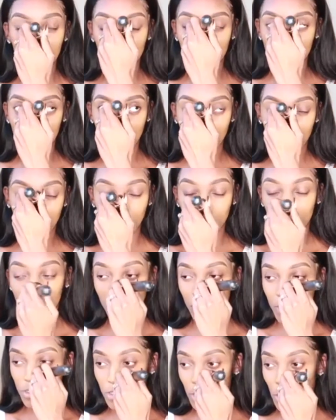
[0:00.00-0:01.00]
maybe
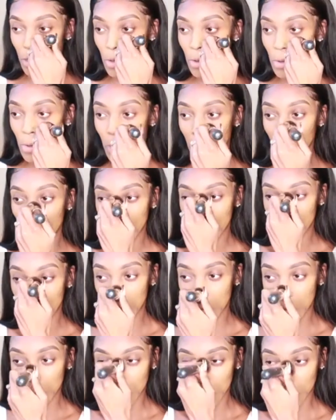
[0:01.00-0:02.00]

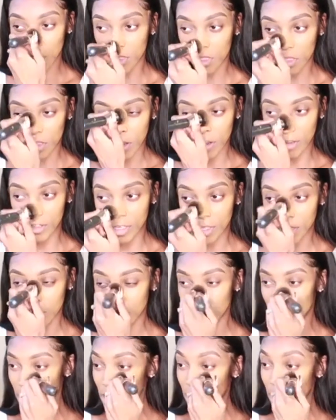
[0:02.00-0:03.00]
2:30,
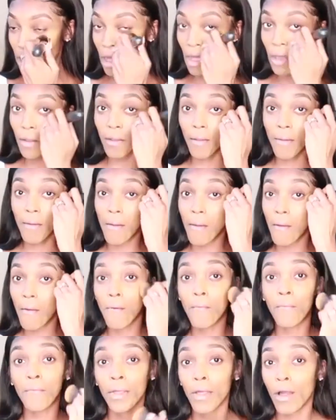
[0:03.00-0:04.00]
3 o'clock,
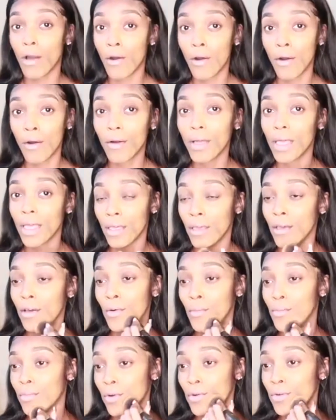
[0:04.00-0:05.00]
when all hell
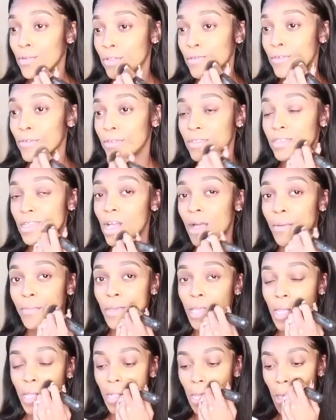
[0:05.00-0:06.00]
broke loose. I
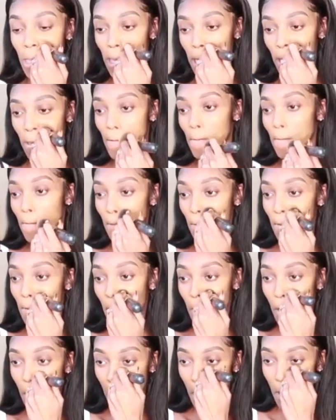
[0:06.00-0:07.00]
mean, like,
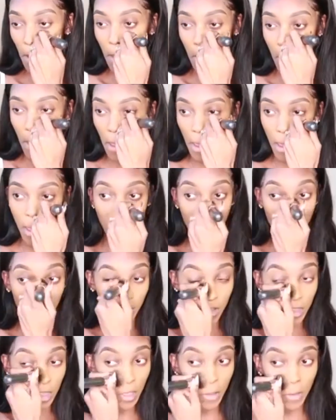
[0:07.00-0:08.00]

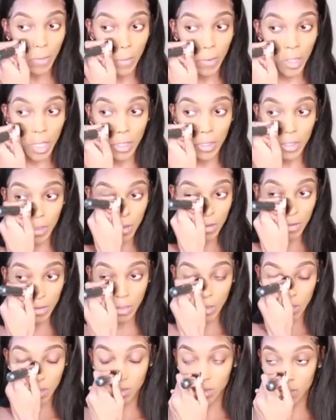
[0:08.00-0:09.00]
everything went
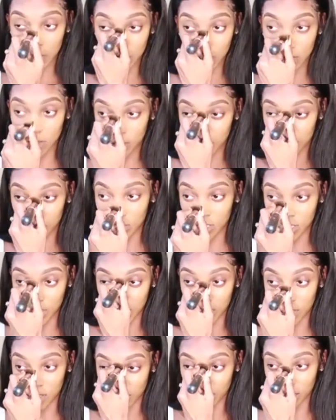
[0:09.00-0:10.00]
to
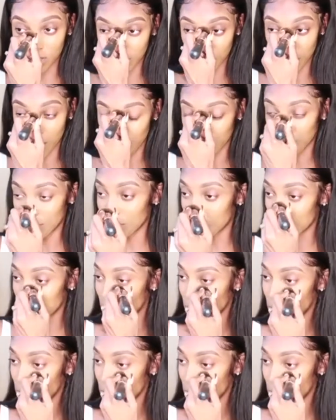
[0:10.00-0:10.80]
shit at once.